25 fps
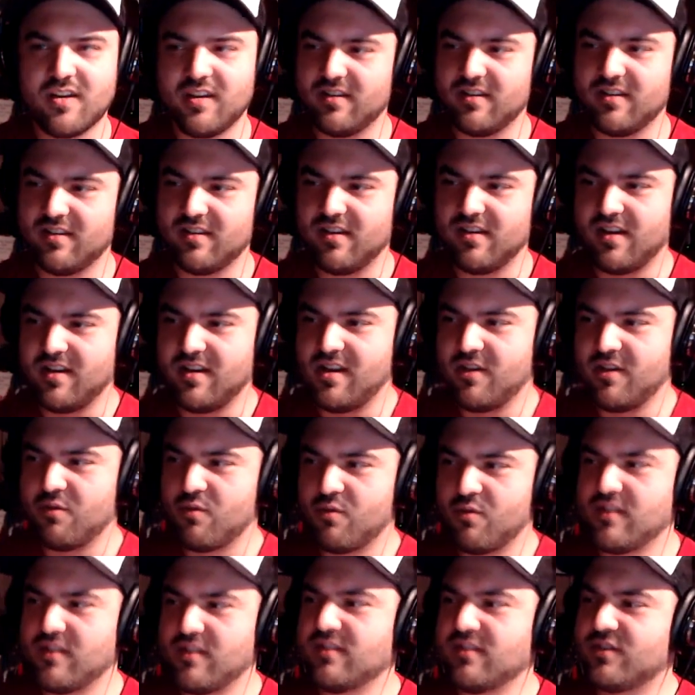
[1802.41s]
and another
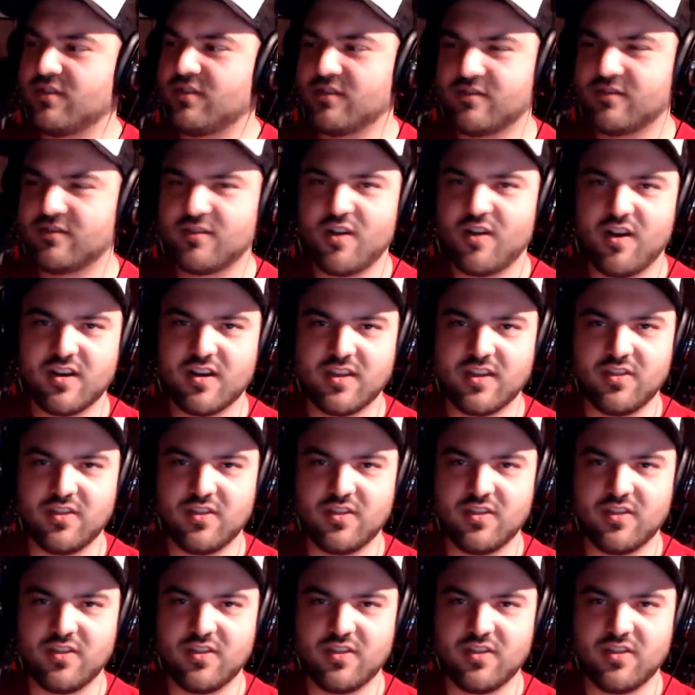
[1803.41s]
one is just talking